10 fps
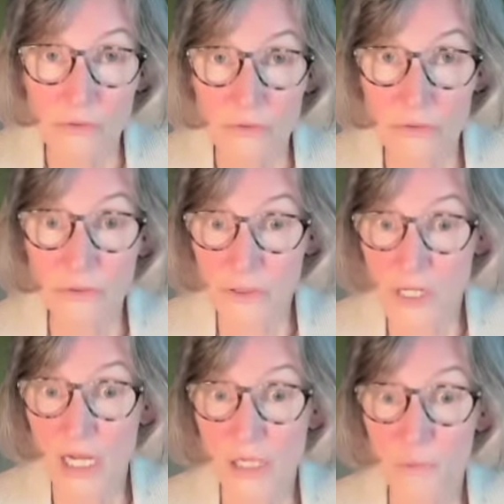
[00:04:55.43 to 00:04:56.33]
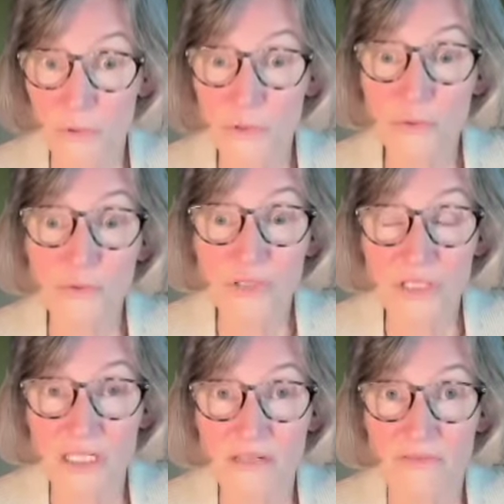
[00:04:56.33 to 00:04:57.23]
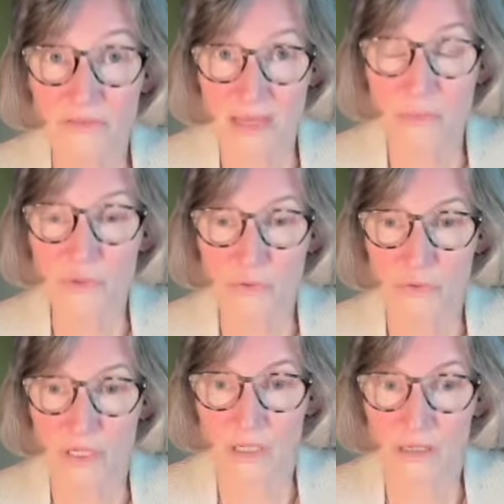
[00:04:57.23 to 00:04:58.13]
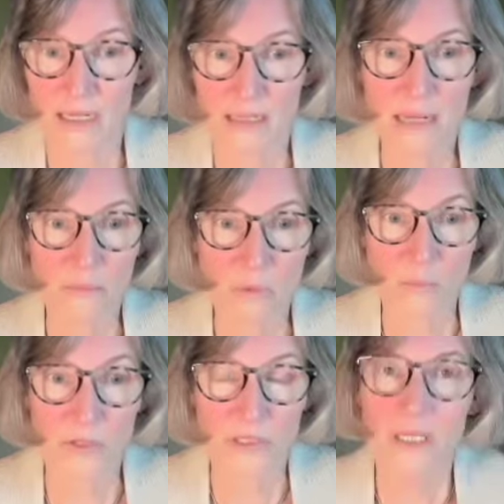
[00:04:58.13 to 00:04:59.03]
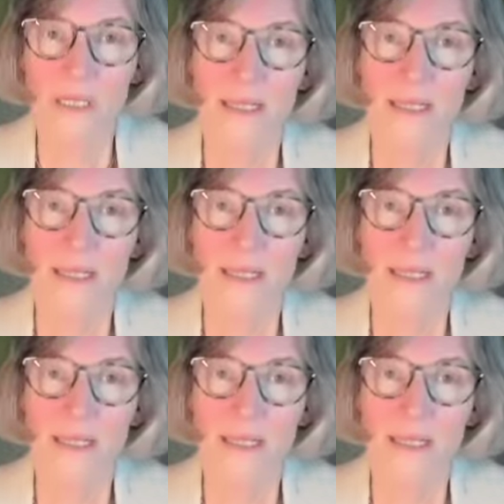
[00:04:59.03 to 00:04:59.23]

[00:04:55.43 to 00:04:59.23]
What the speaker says: to your child what you perceive them doing at that moment,